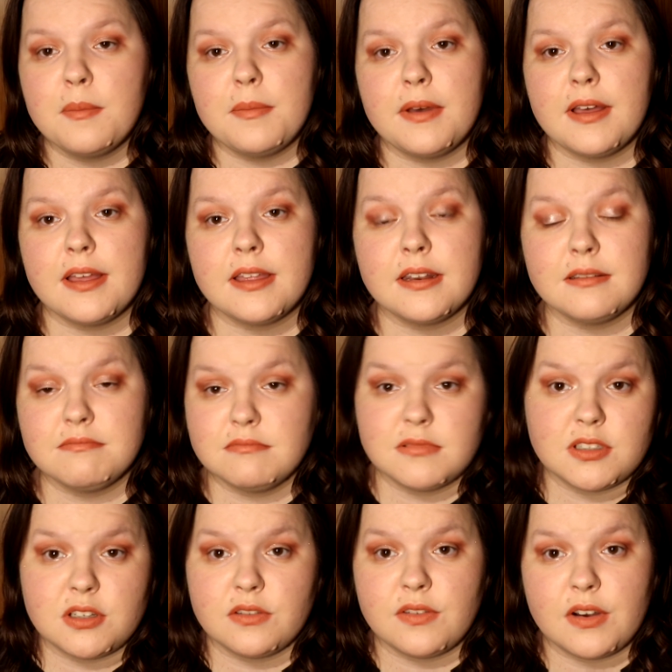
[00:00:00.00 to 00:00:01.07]
But
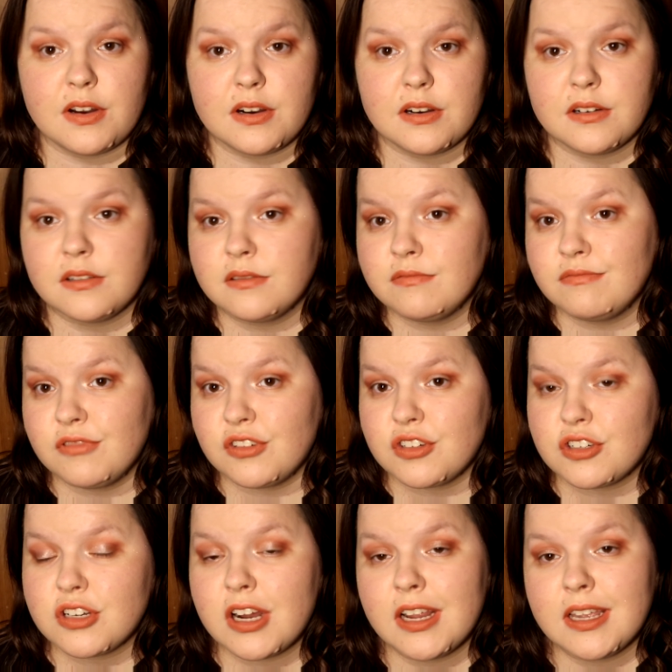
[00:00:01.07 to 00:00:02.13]
so far,
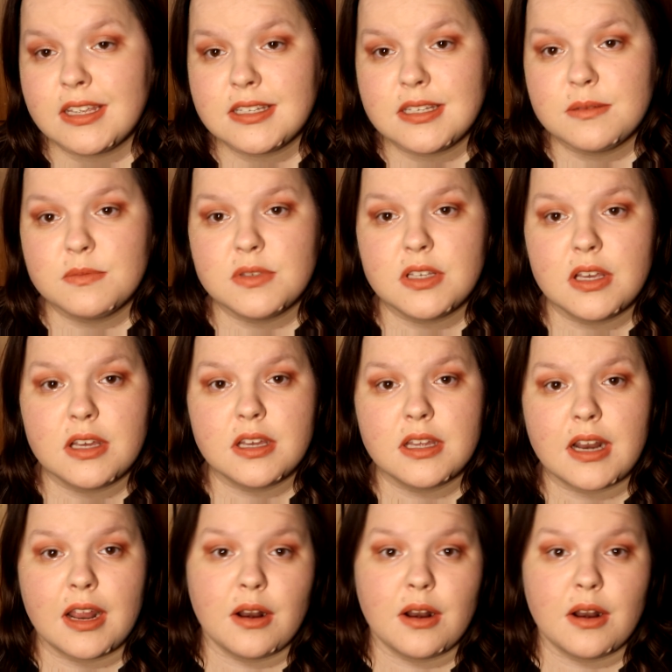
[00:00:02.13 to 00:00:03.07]
first trying it seems good.